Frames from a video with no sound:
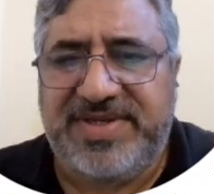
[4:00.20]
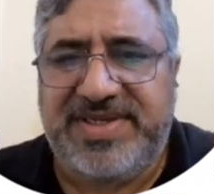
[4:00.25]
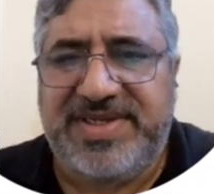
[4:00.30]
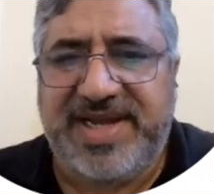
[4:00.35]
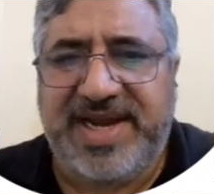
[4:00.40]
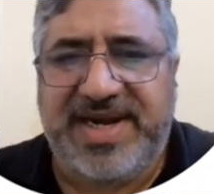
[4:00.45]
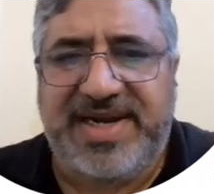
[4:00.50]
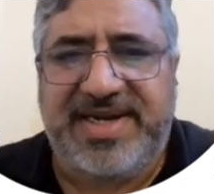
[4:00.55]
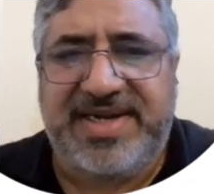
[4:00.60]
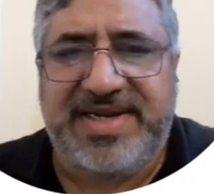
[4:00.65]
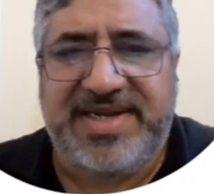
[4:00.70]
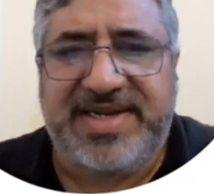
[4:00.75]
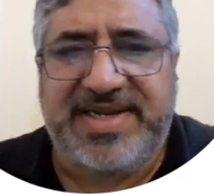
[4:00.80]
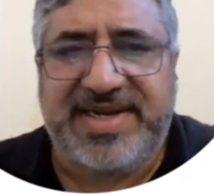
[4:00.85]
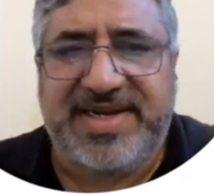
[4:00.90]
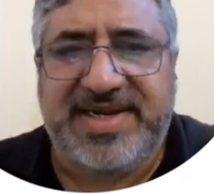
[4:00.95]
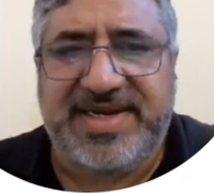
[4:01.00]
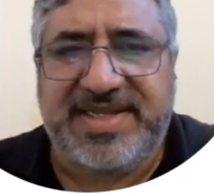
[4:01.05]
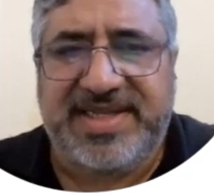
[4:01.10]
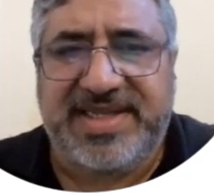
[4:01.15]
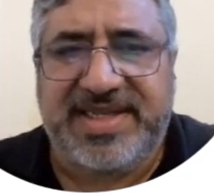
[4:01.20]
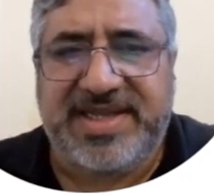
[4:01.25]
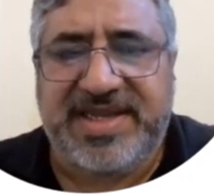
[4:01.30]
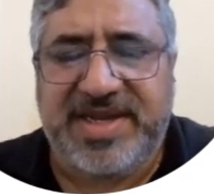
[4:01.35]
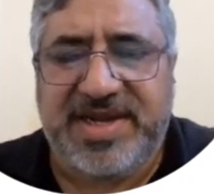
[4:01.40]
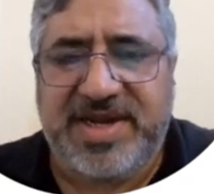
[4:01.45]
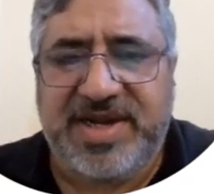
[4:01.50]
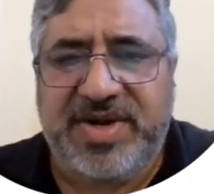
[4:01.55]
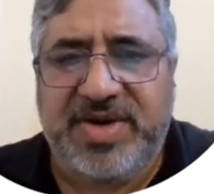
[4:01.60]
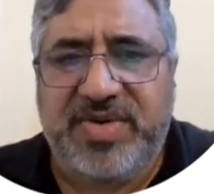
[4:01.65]
which can degrade the
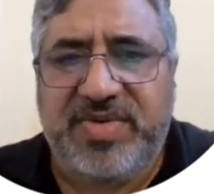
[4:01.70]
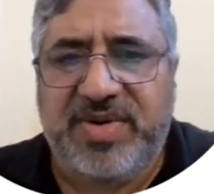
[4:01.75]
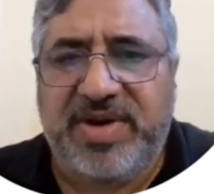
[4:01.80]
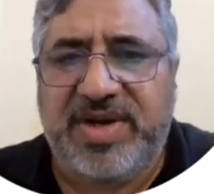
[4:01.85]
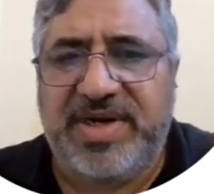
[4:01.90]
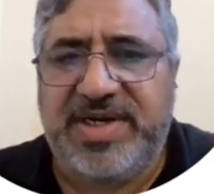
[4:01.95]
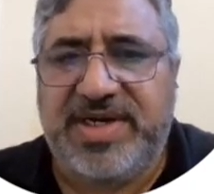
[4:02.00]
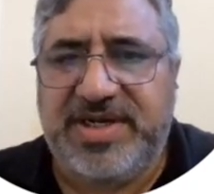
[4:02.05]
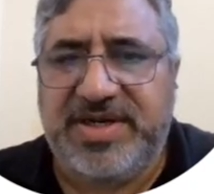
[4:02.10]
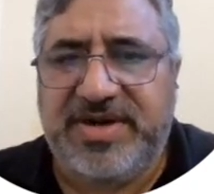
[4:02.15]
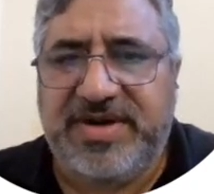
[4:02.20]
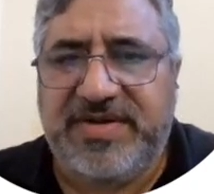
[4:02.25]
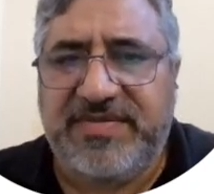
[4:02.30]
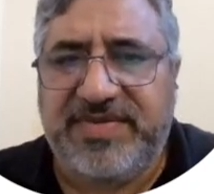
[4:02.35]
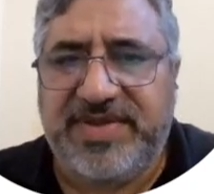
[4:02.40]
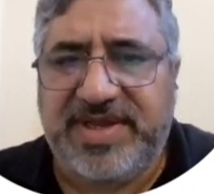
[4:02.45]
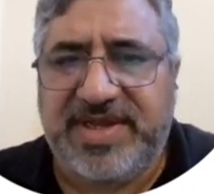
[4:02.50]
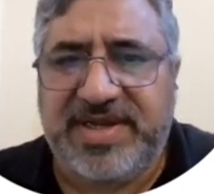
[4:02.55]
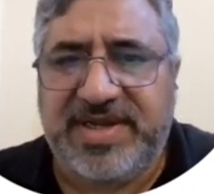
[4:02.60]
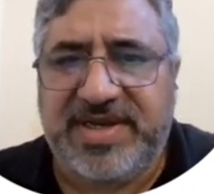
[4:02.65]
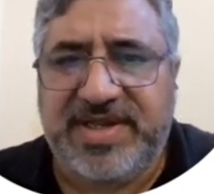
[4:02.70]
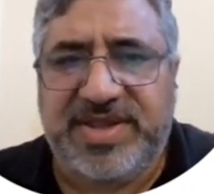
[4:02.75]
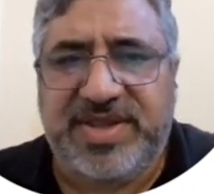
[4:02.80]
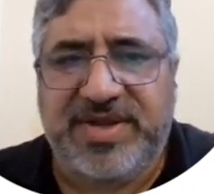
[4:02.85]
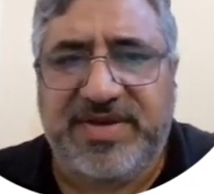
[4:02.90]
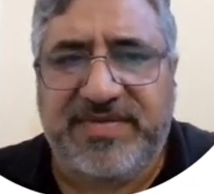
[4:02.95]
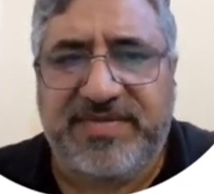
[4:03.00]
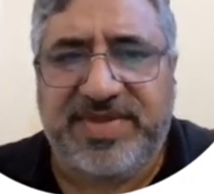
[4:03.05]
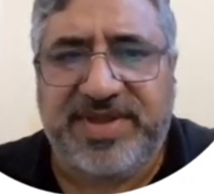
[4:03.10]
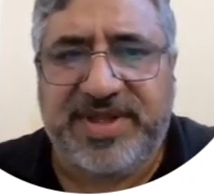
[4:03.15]
quality of the
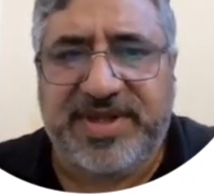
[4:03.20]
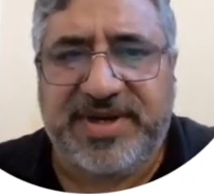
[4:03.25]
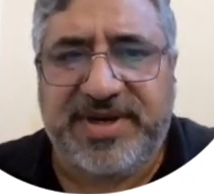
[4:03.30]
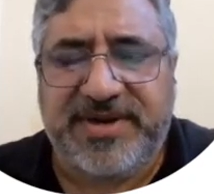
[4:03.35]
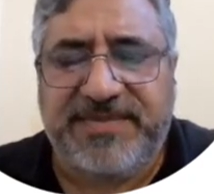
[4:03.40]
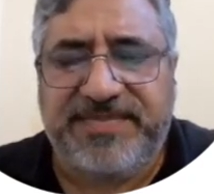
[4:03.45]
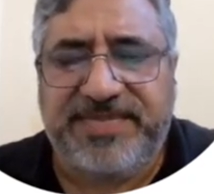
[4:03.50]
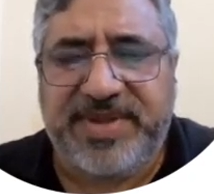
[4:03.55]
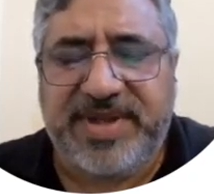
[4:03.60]
received signal.